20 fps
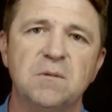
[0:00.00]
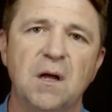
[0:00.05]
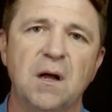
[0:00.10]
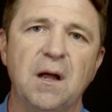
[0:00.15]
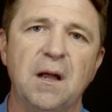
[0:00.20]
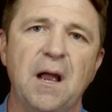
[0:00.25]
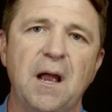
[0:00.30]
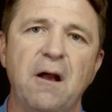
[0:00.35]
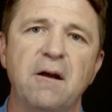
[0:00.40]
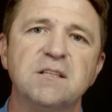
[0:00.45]
uh
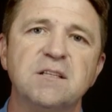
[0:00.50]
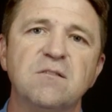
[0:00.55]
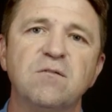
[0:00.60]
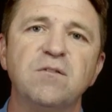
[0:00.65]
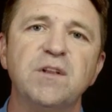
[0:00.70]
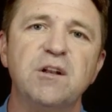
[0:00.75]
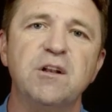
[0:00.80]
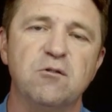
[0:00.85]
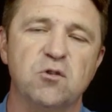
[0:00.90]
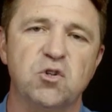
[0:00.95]
areas of
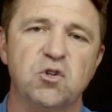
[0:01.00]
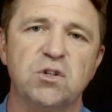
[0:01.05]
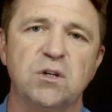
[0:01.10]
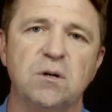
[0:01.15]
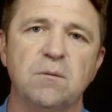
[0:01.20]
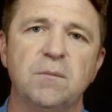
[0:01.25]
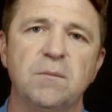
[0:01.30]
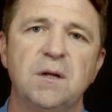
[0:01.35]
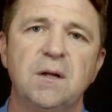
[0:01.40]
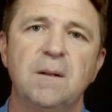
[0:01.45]

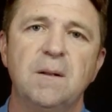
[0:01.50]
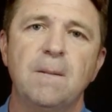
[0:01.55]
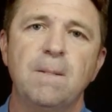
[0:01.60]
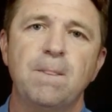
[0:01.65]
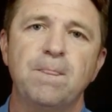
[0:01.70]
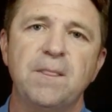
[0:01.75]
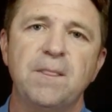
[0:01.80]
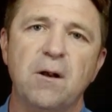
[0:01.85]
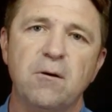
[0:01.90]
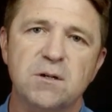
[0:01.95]
leadership
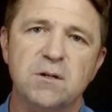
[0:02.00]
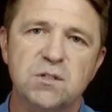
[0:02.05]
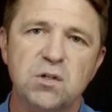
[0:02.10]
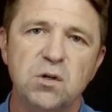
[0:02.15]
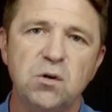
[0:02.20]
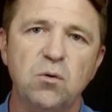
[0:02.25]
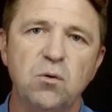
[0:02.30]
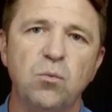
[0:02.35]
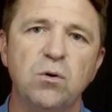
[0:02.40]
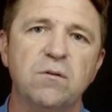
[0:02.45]
that are in
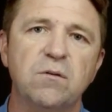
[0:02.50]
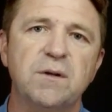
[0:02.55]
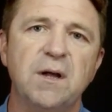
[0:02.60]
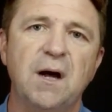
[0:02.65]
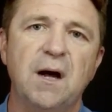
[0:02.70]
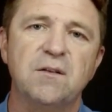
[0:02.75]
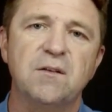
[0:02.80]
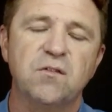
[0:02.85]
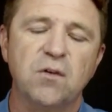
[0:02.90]
tune to will of God.